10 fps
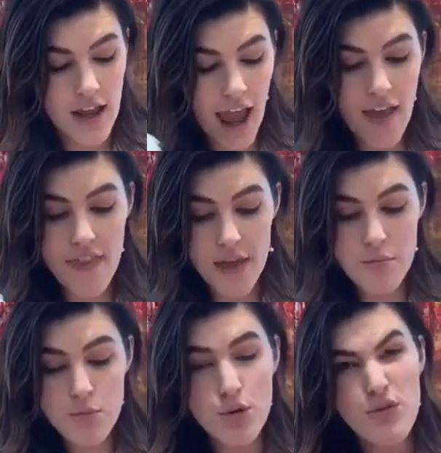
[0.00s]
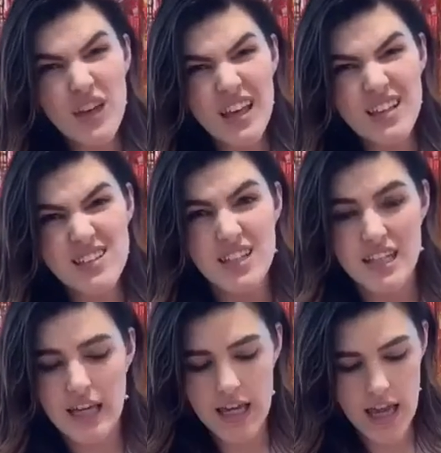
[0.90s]
and they move
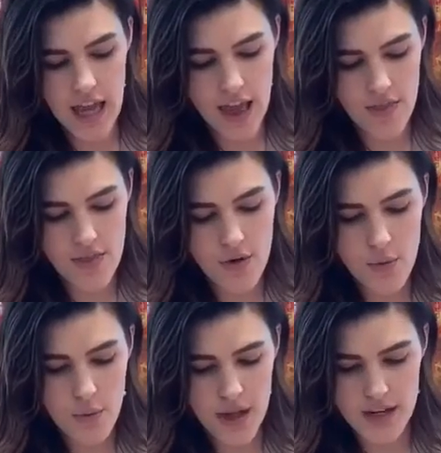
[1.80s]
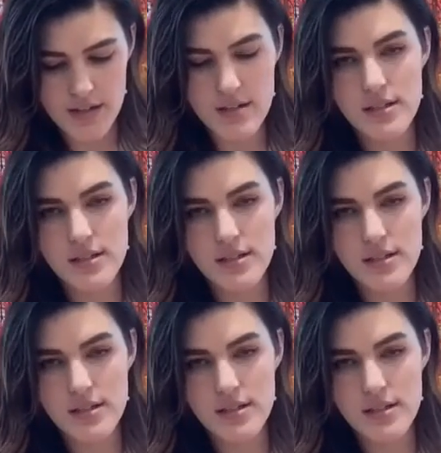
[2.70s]
easily in the wind.